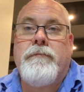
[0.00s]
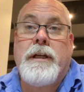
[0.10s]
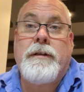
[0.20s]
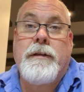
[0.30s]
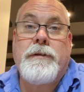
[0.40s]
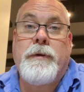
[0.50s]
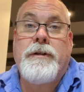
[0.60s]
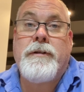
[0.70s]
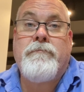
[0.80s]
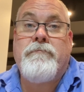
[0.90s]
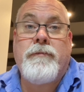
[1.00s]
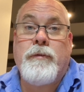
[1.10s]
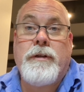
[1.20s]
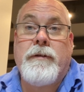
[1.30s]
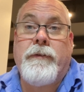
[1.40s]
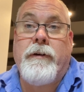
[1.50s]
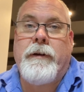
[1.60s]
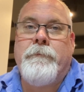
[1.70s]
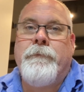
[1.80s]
Tested the switch is fine.